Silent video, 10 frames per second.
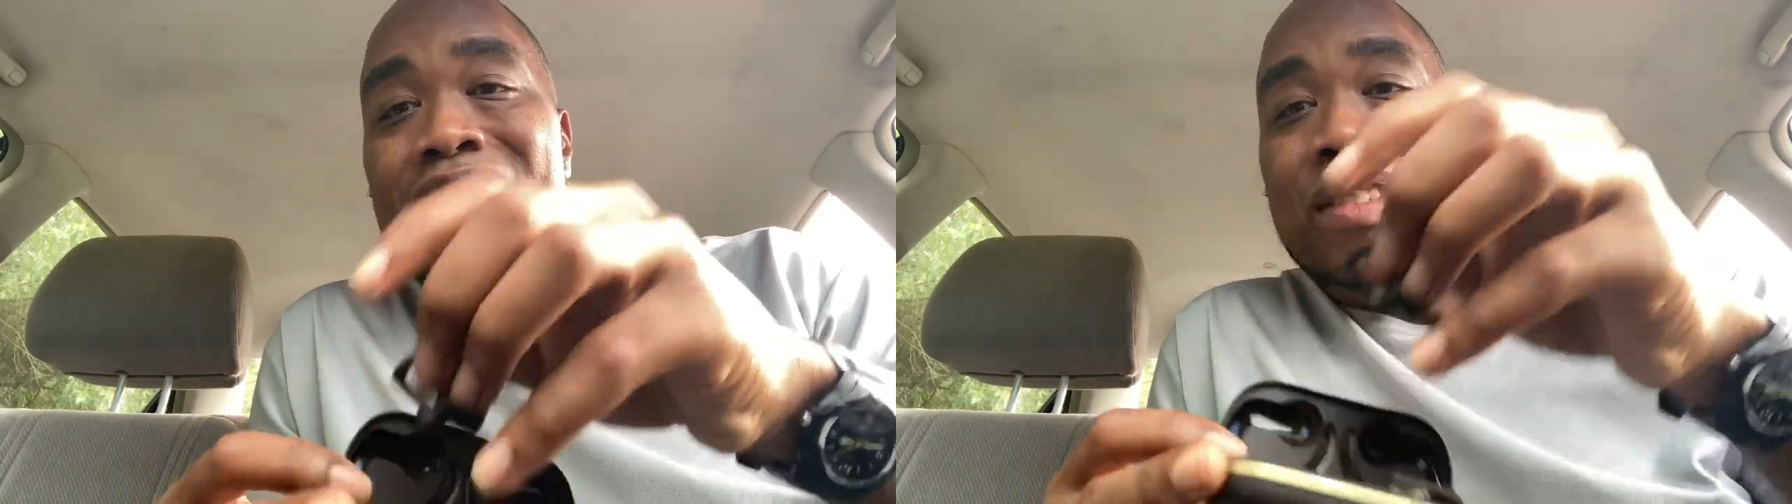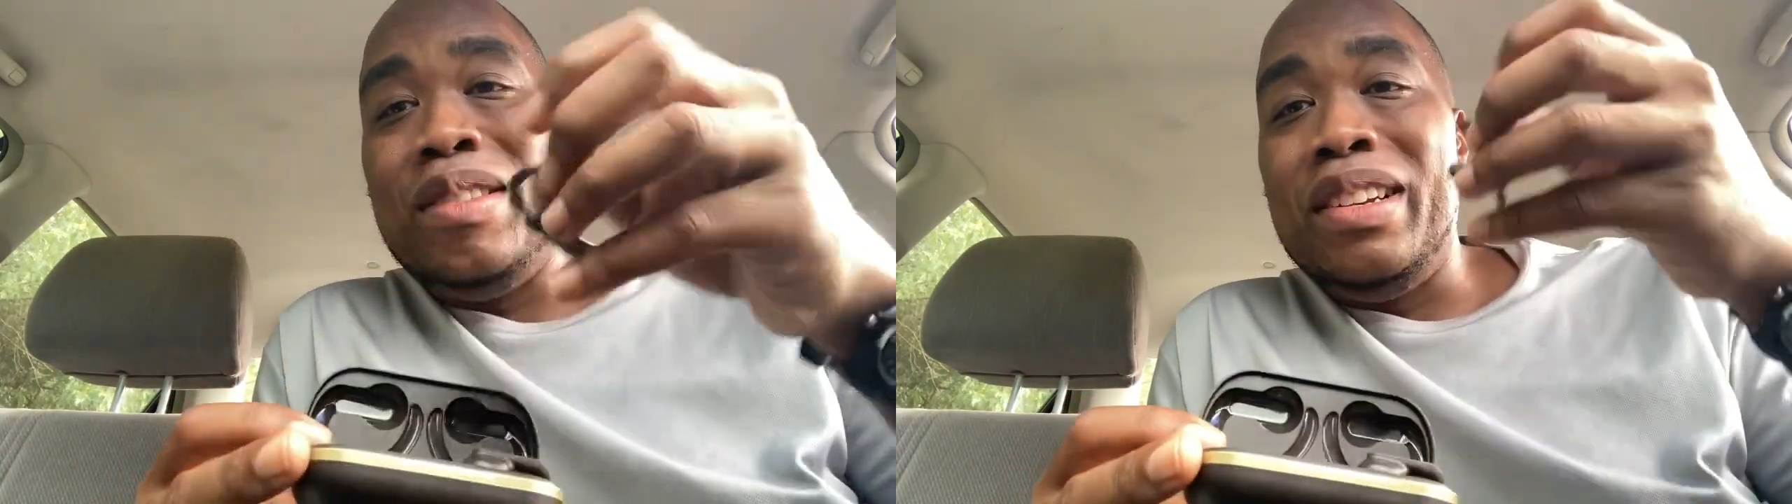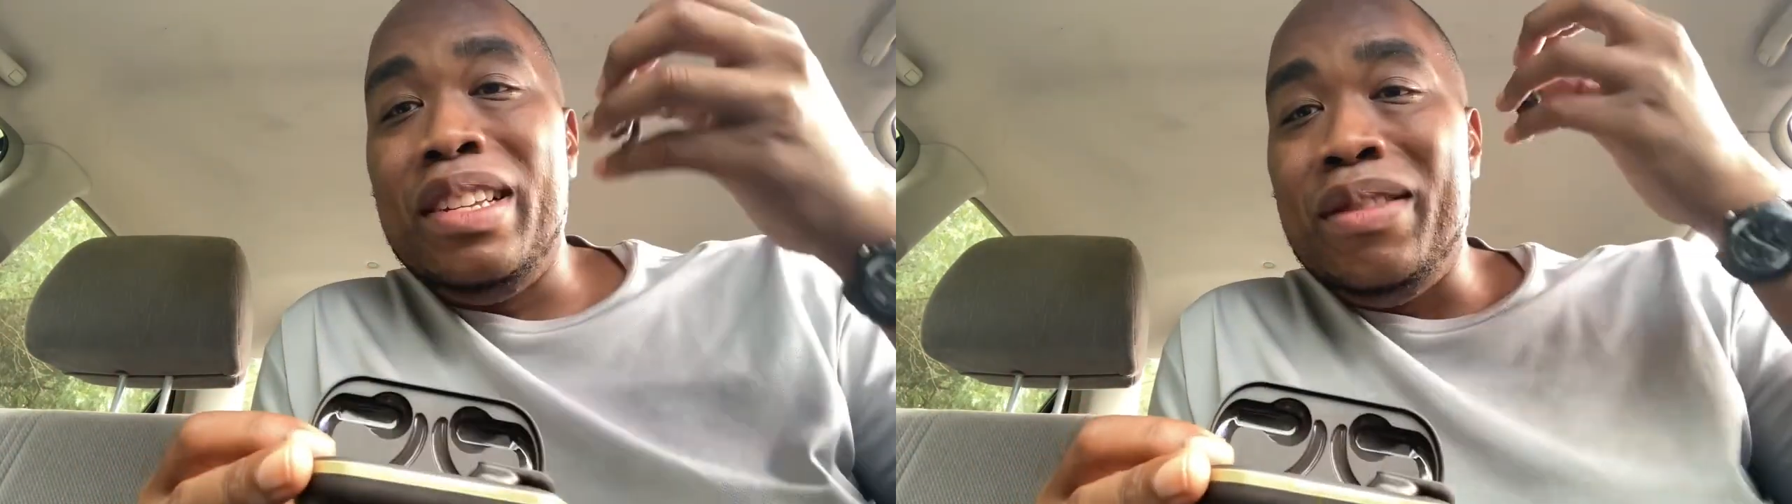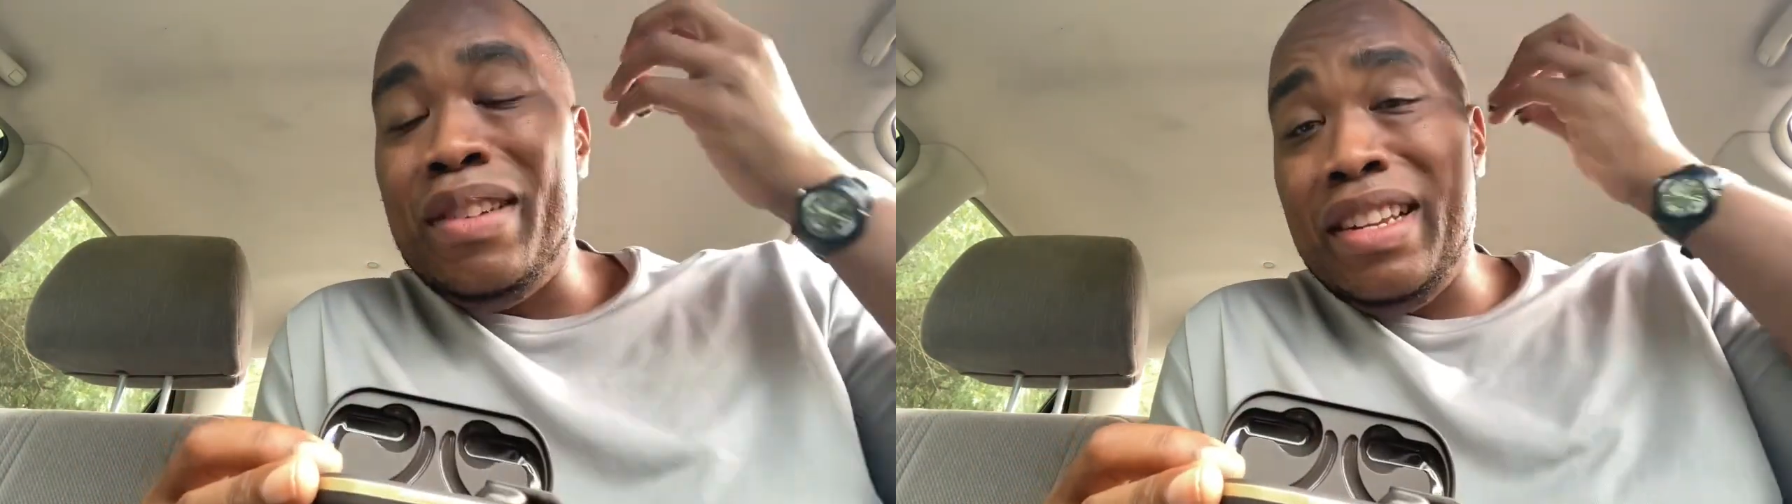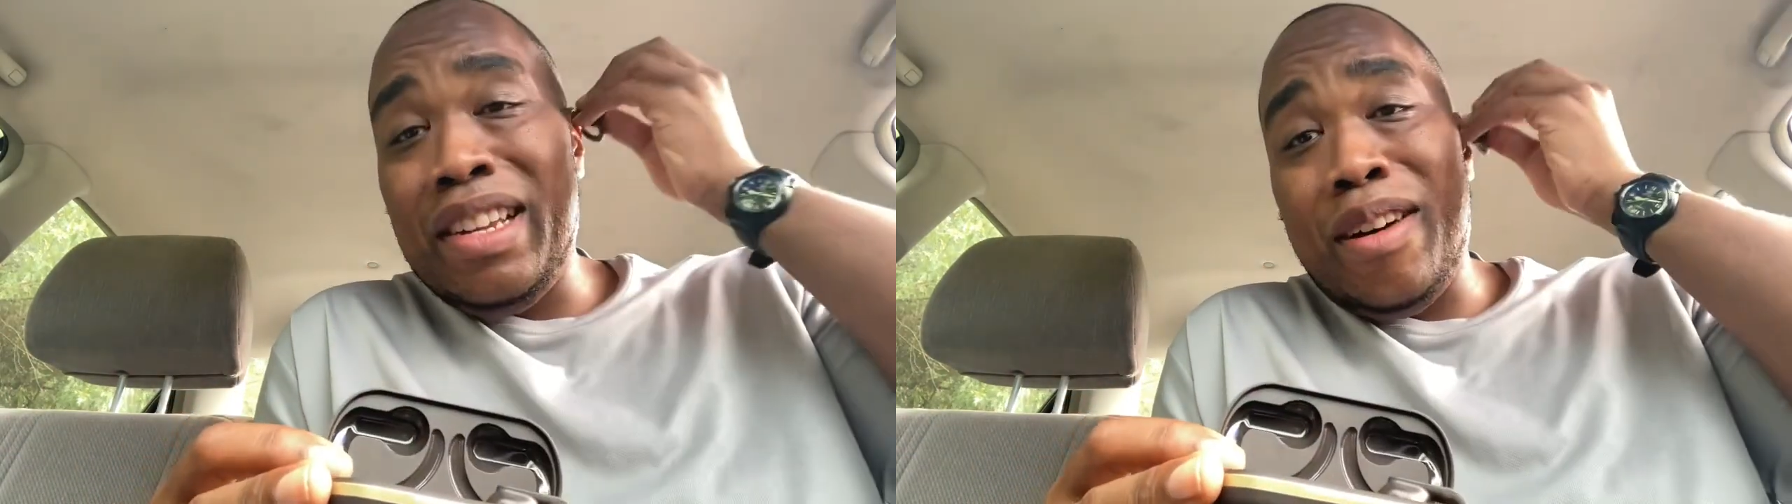on this
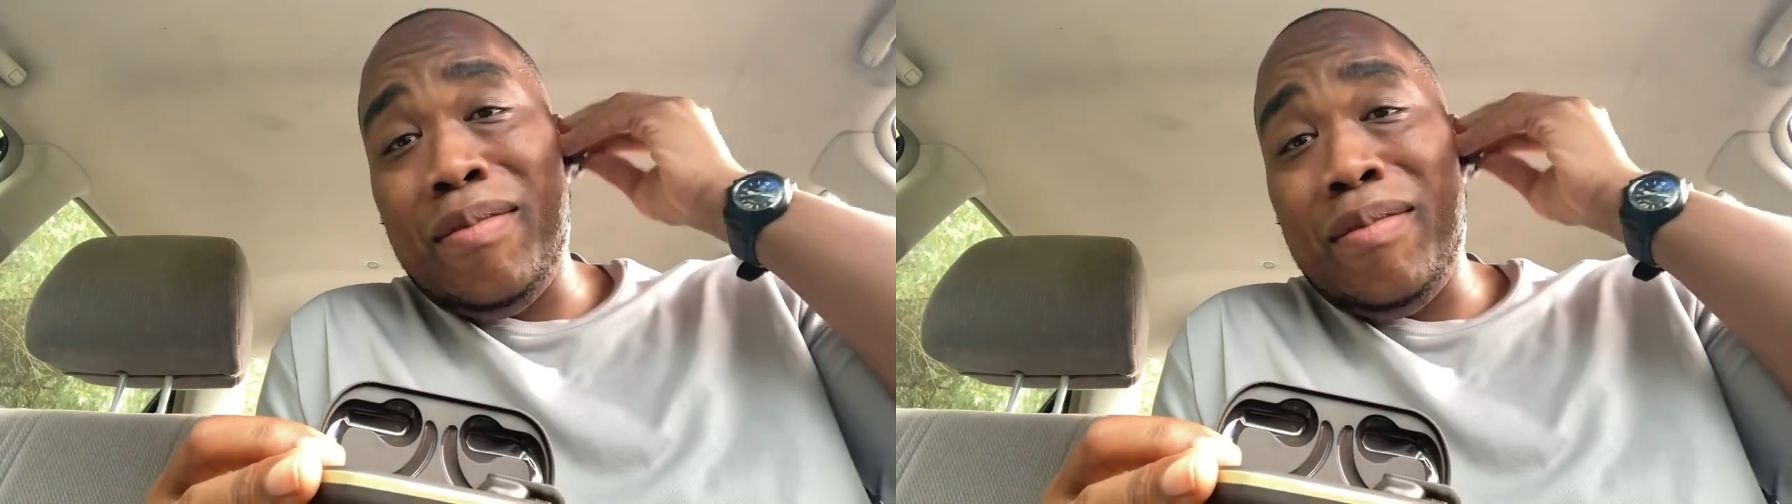video.